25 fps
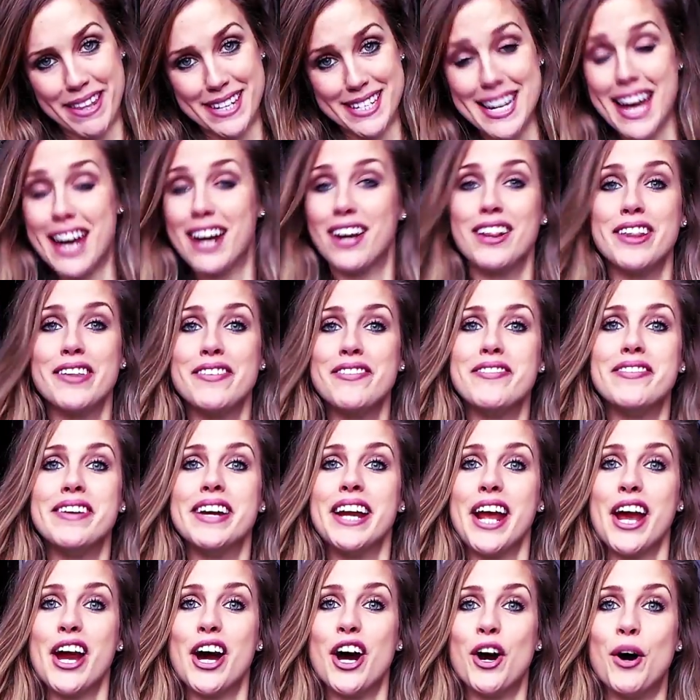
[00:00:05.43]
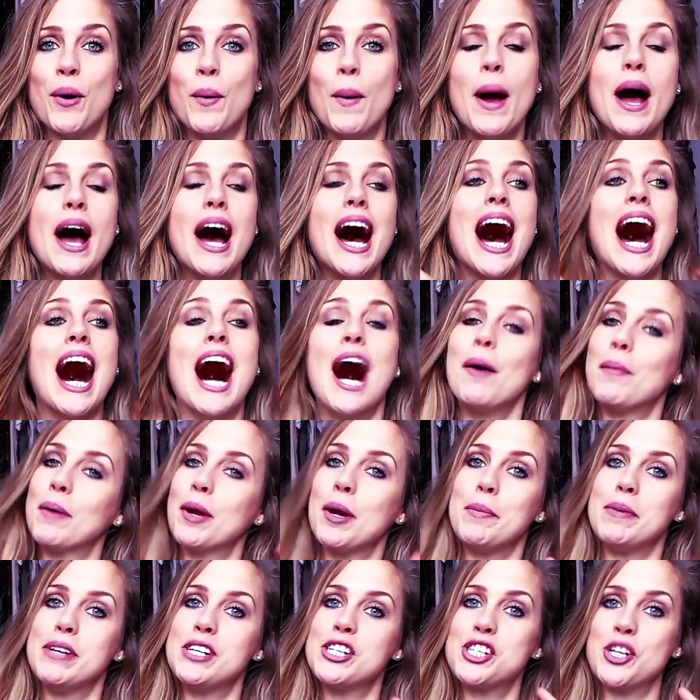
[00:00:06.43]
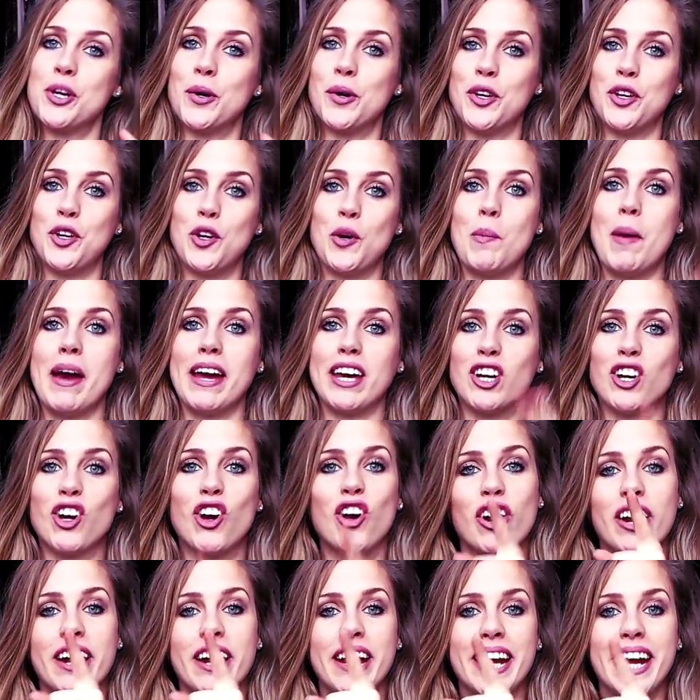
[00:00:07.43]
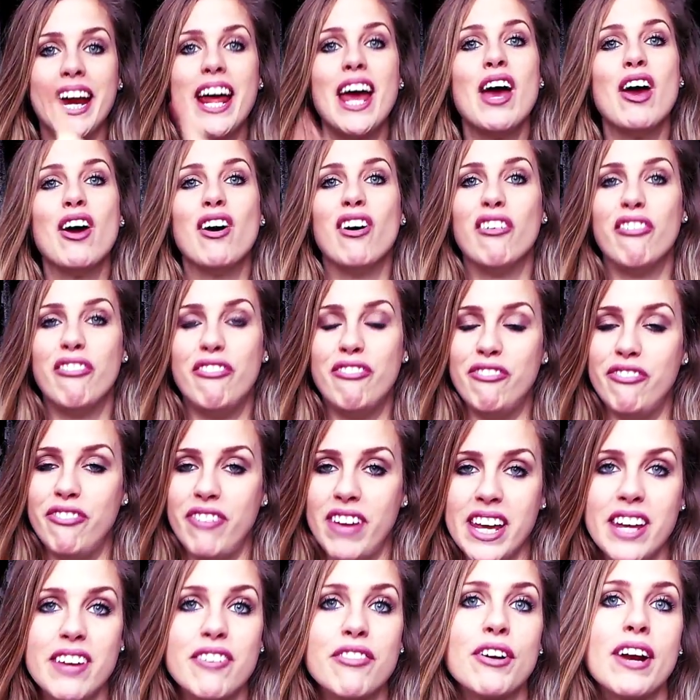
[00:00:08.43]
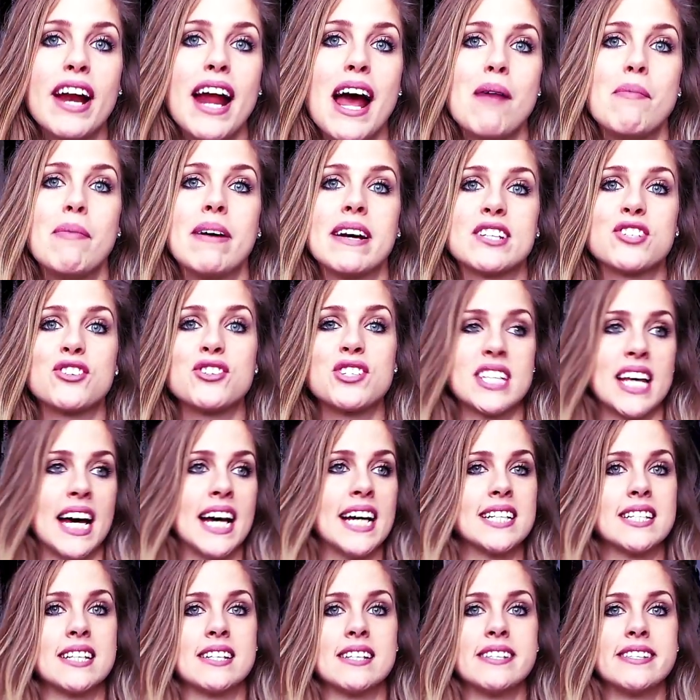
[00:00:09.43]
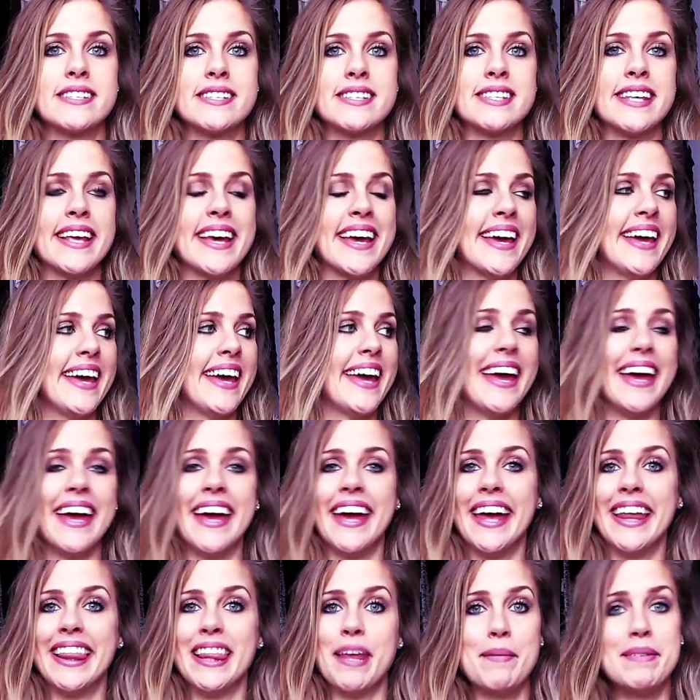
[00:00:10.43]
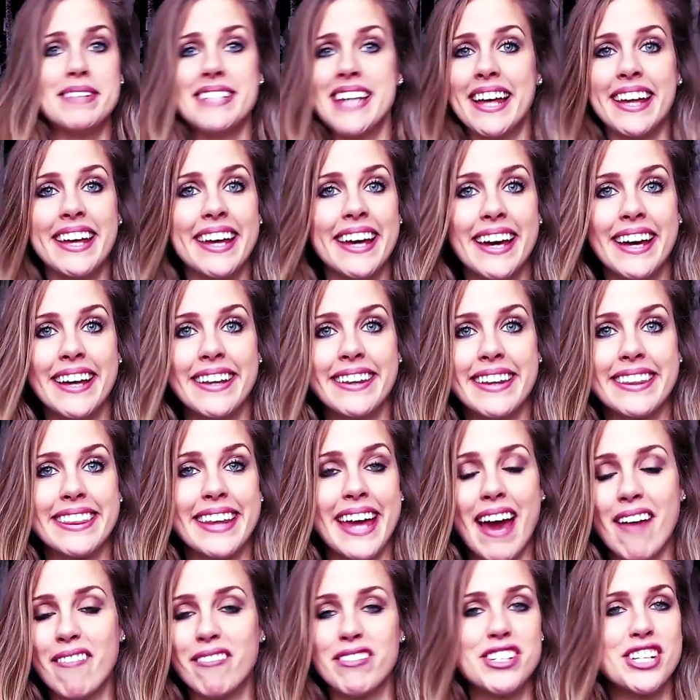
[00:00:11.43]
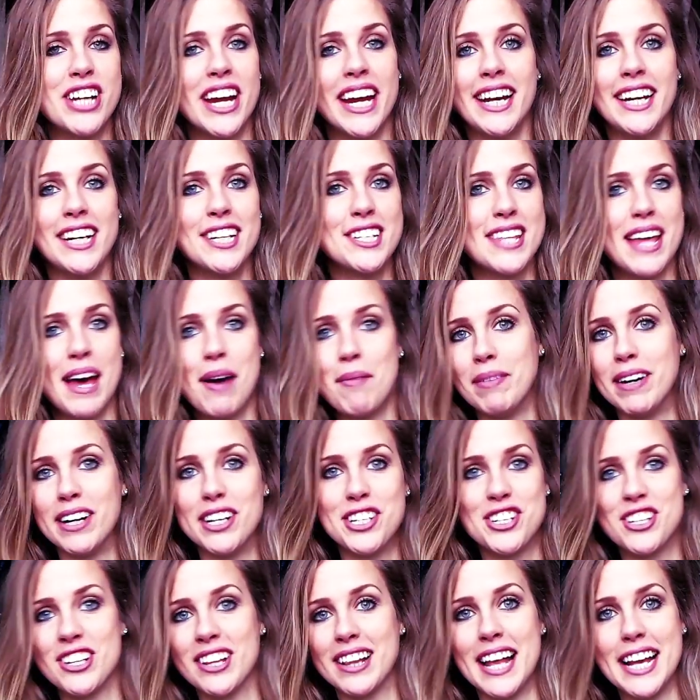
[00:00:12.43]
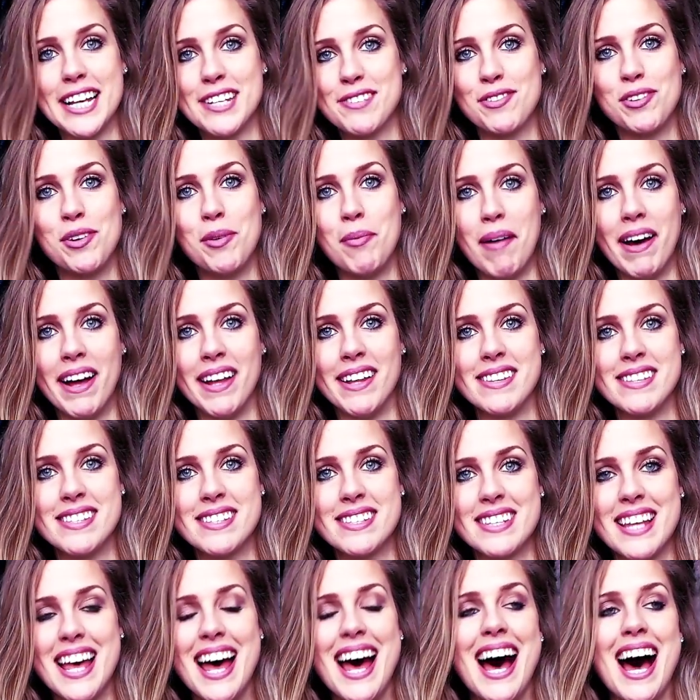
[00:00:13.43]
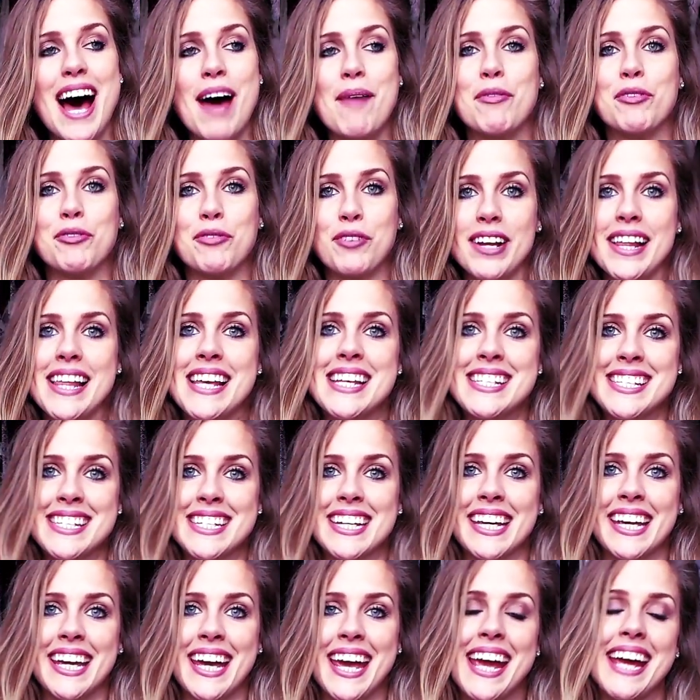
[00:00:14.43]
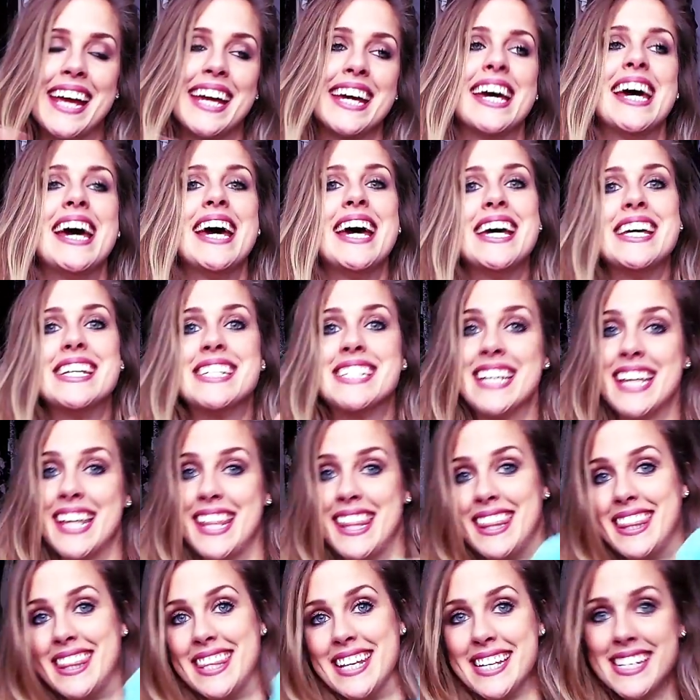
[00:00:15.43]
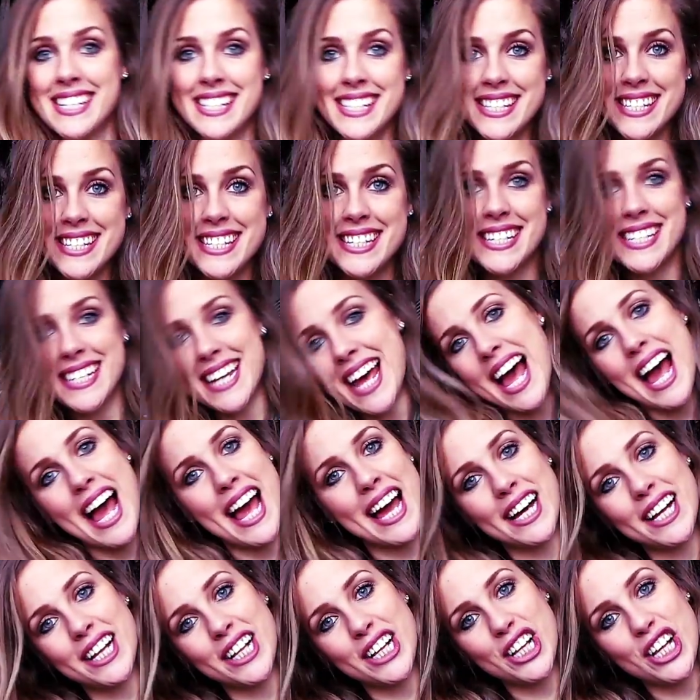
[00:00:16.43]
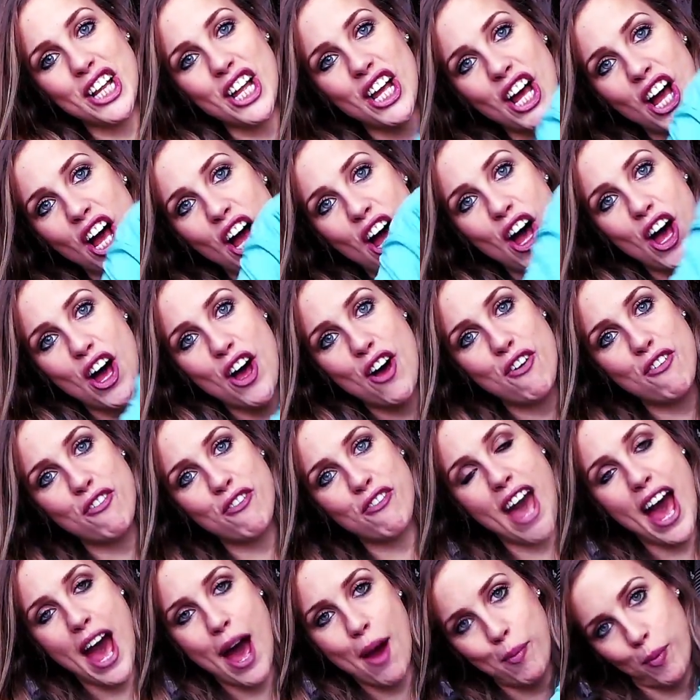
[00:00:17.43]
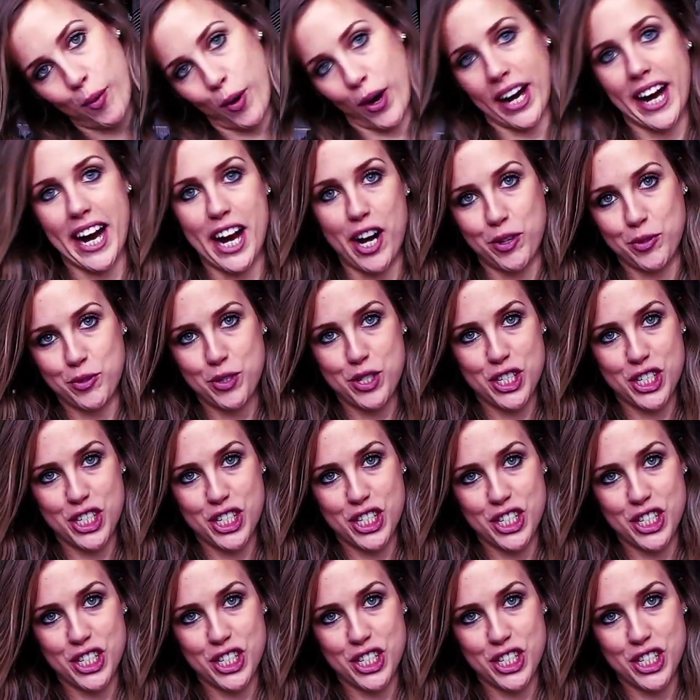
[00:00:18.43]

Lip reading: by the title of the video, I'm gonna be showing you my current favorite ab exercises. And let me tell you that they haven't changed that much in the last few months. I've been really sticking to this style of ab workout.